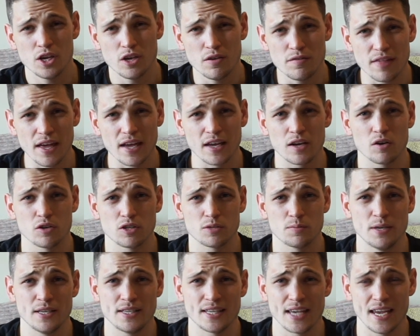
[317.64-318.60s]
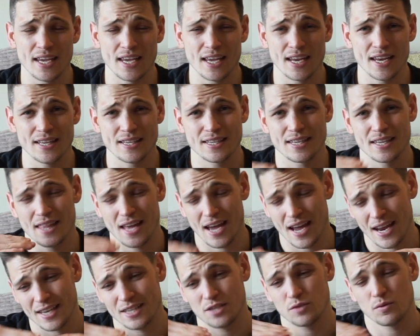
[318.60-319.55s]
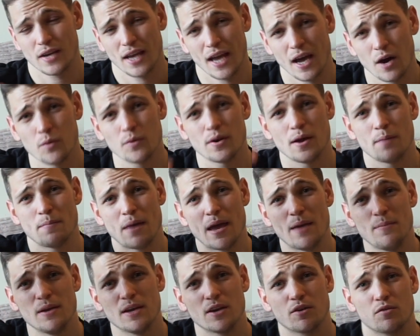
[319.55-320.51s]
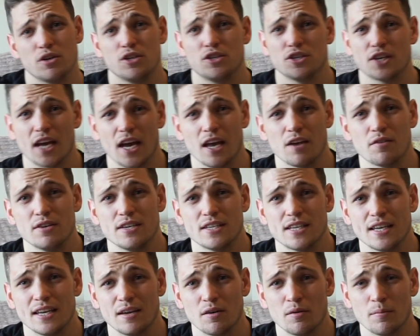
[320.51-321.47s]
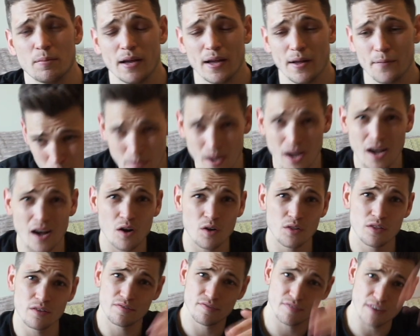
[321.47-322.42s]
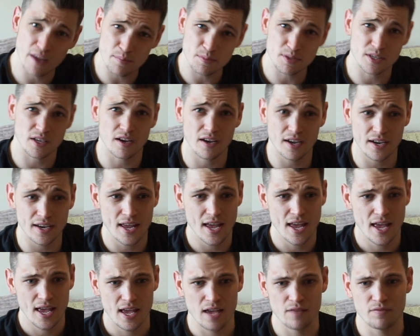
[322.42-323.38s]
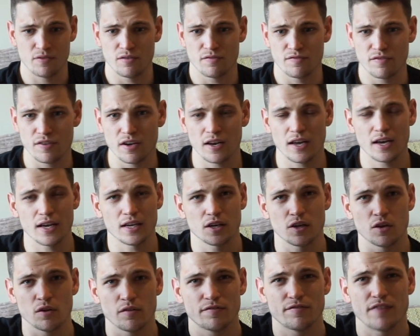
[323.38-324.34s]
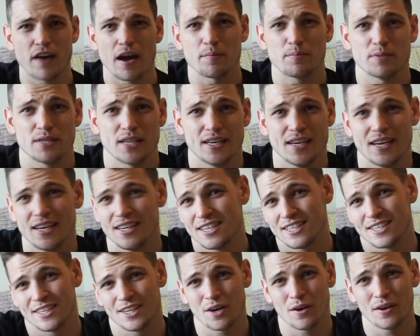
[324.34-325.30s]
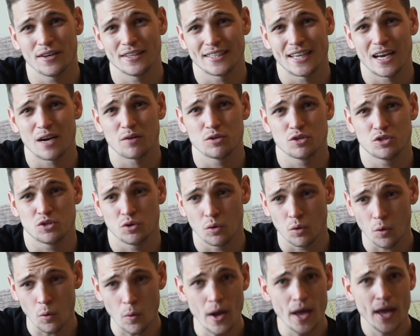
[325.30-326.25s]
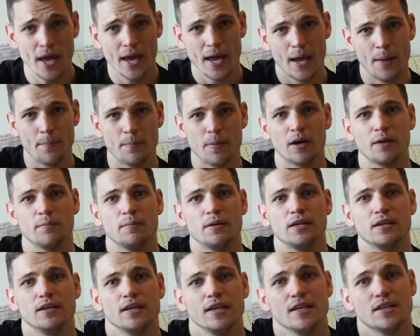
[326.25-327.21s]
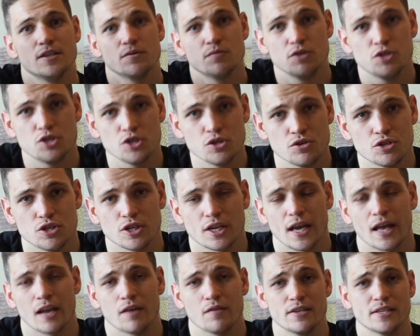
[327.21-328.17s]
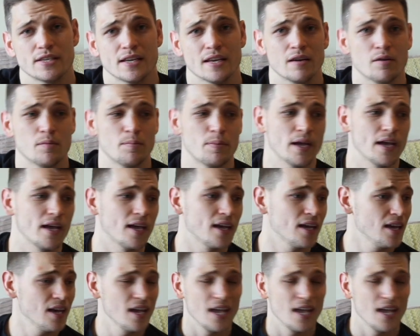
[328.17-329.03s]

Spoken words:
you've then got to be taking into that into account and maybe increase your calories a little bit. But on the flip side, if you feel like your fat percentage isn't going down at all, it might mean you need to reduce your calories a little bit.